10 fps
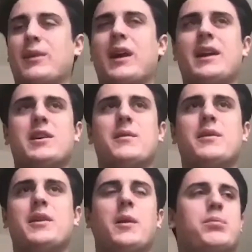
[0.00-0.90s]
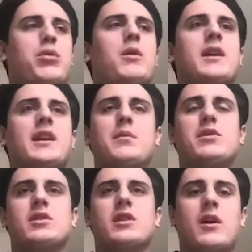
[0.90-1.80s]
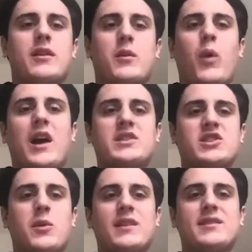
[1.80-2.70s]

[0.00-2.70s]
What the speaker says: by your pro day numbers alone and watching one